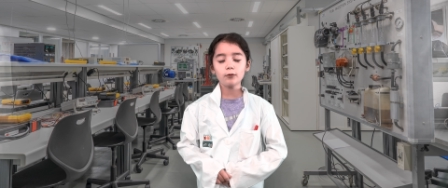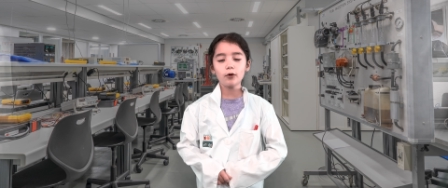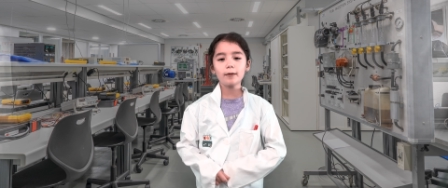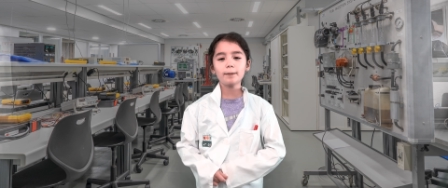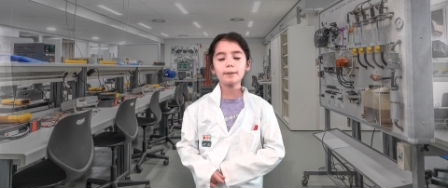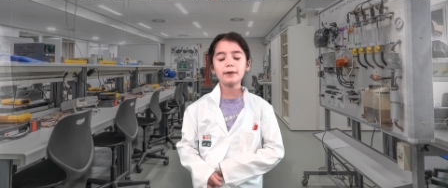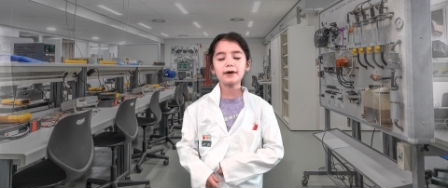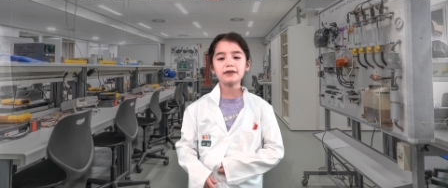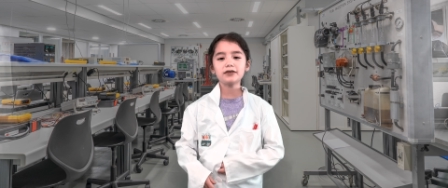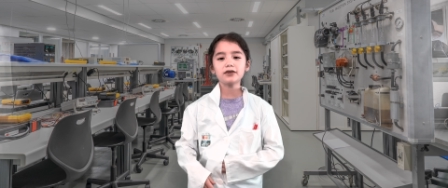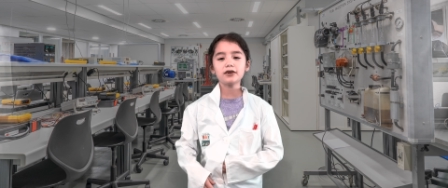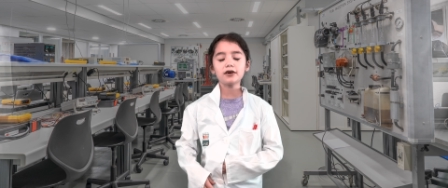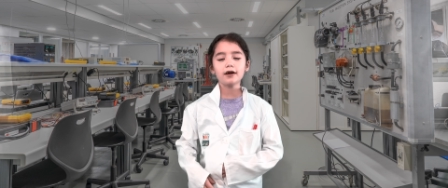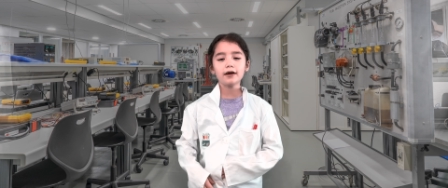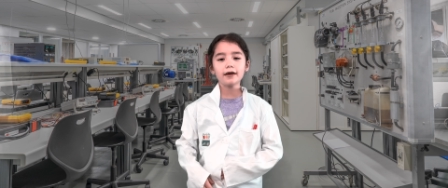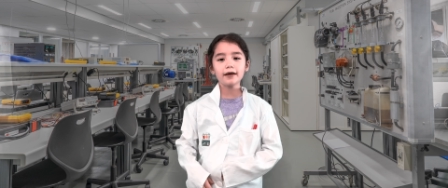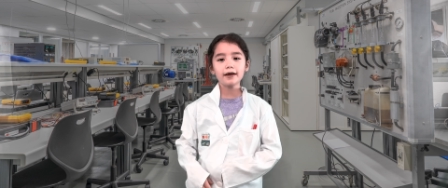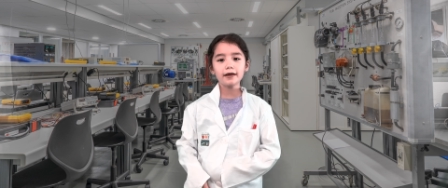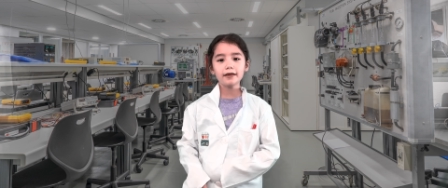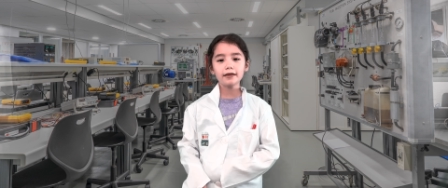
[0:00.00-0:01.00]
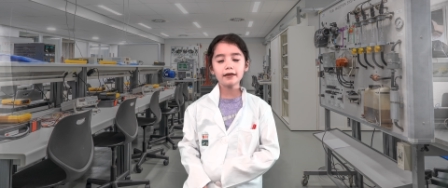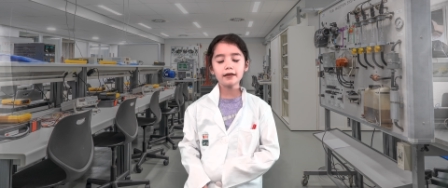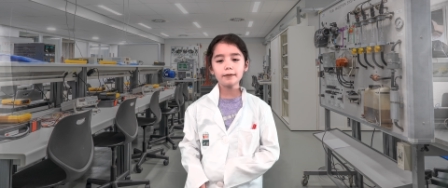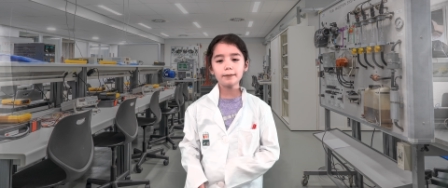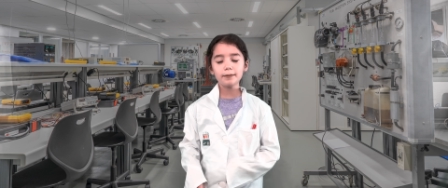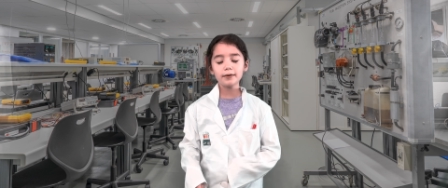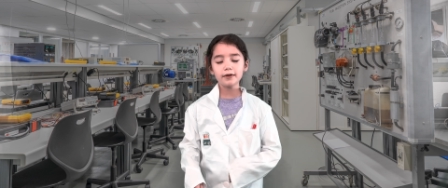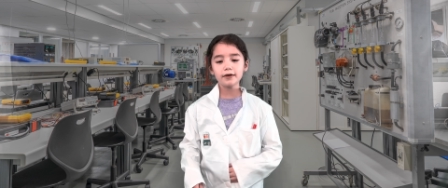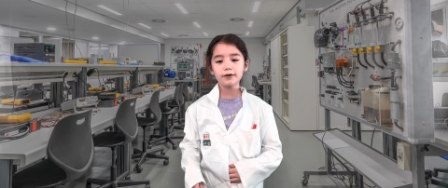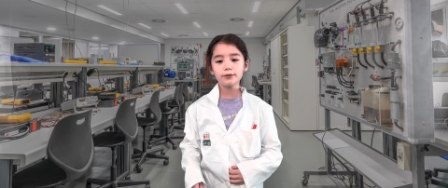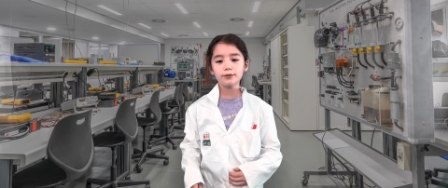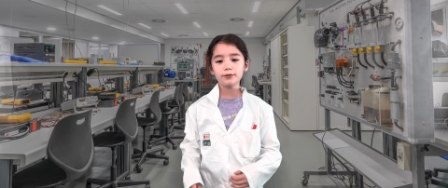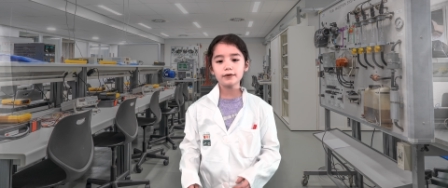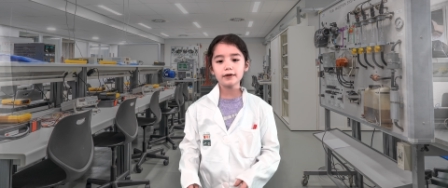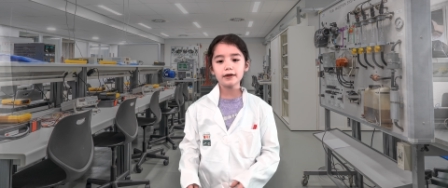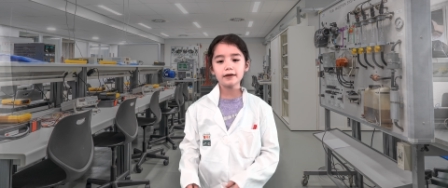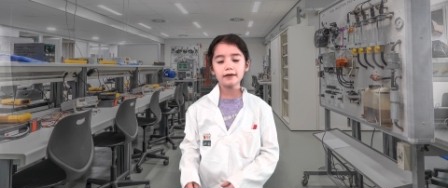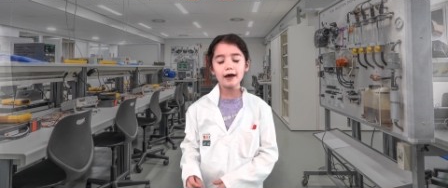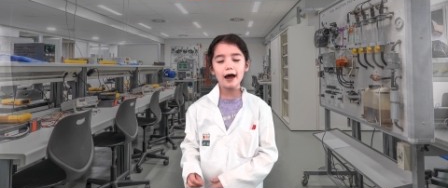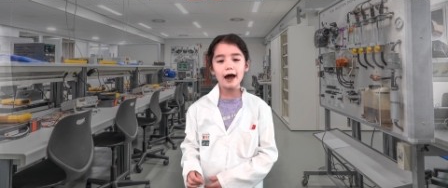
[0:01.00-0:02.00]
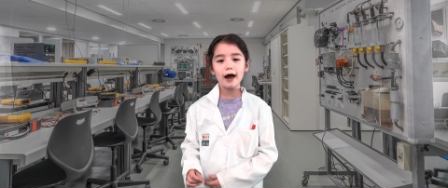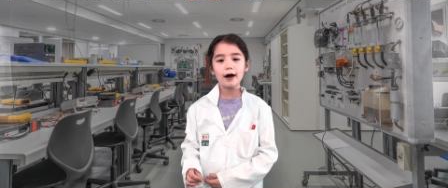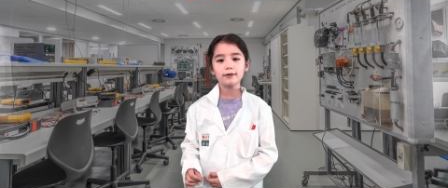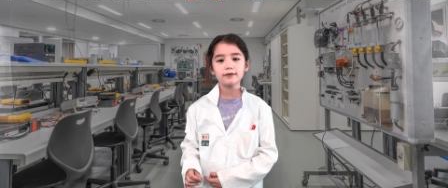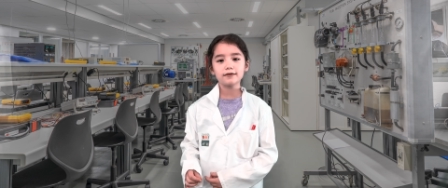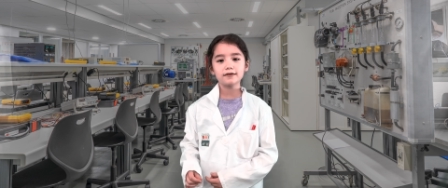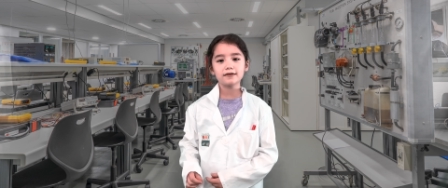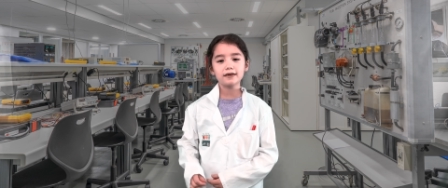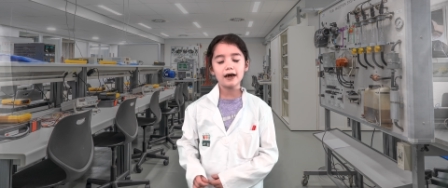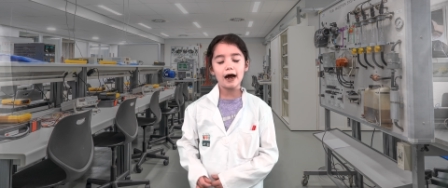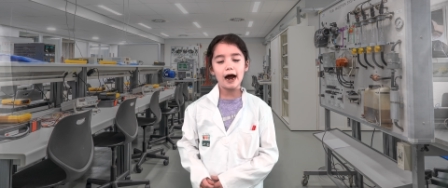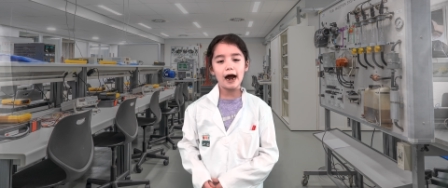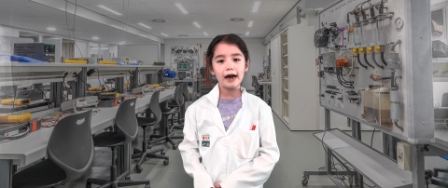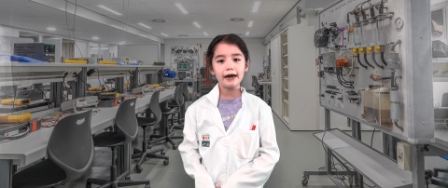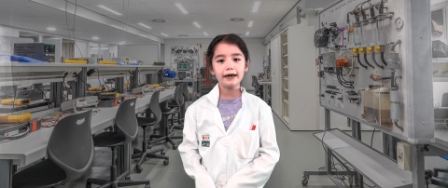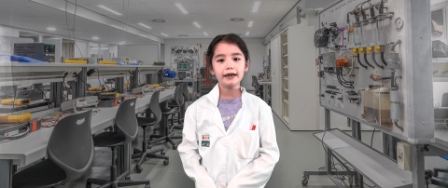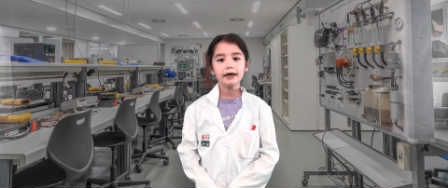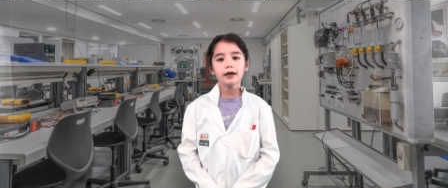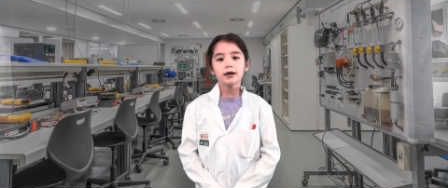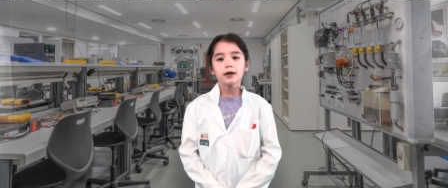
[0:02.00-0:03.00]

pressure in the balloon than the outside,